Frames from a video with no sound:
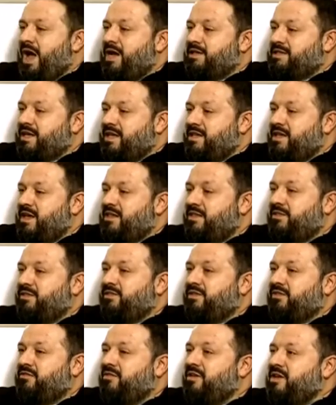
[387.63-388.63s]
I say that
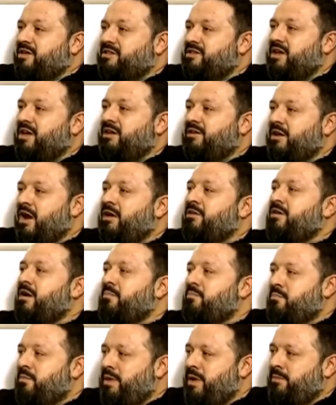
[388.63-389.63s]
there is an
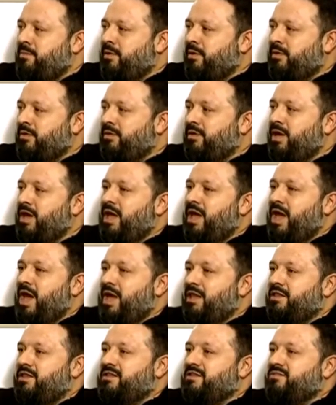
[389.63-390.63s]
Arab people,
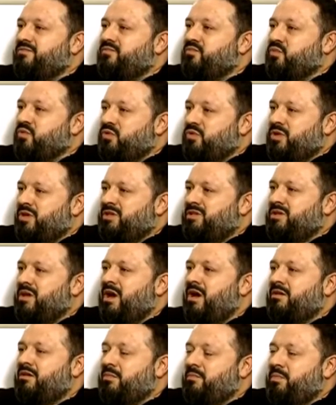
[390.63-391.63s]
and this
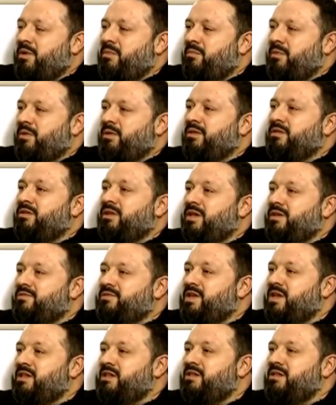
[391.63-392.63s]
Arab people
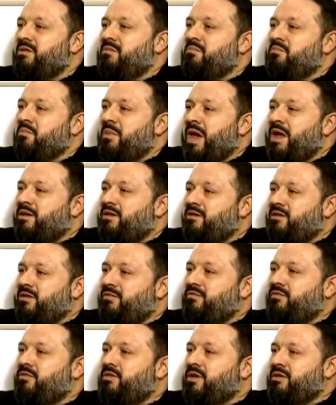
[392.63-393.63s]
lives in many
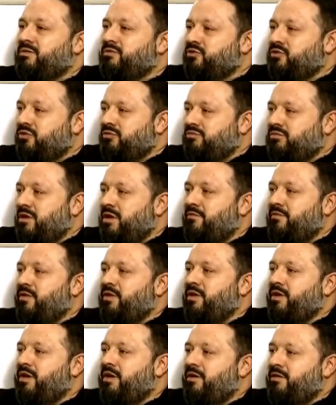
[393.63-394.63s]
different
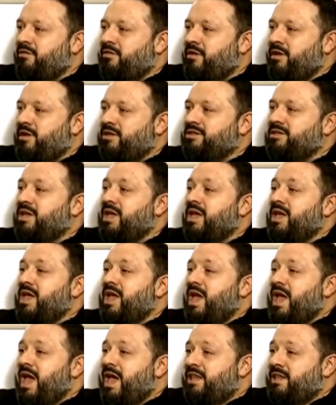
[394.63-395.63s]
geographic areas.
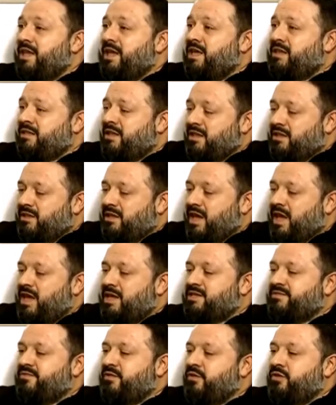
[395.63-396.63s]
And in that
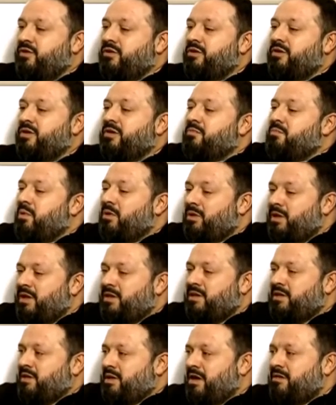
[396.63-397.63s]
case, for
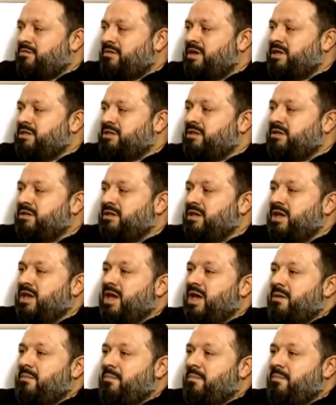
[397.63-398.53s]
political reason,